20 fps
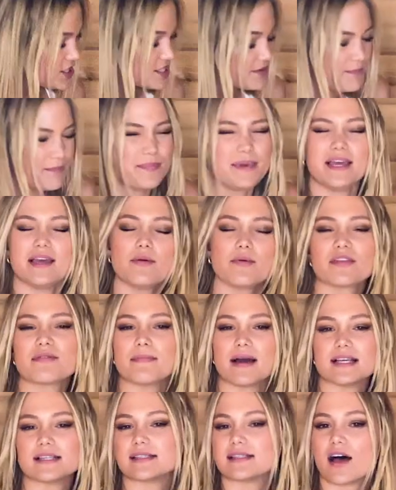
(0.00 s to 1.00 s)
just be with
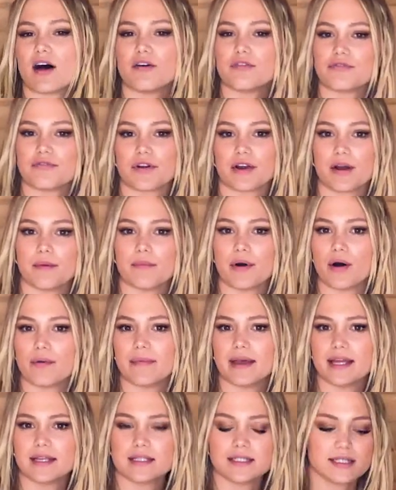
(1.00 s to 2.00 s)
myself for a
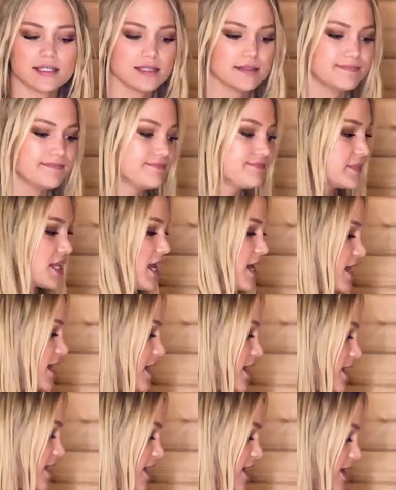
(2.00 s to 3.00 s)
moment.
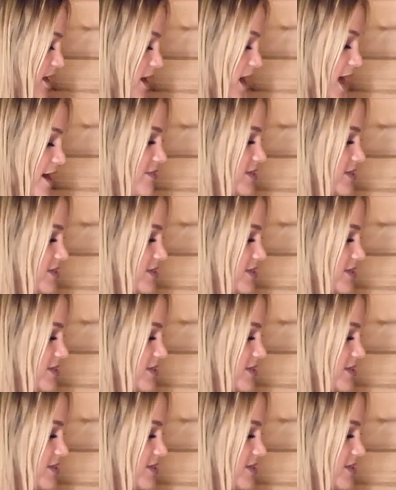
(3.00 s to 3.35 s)
I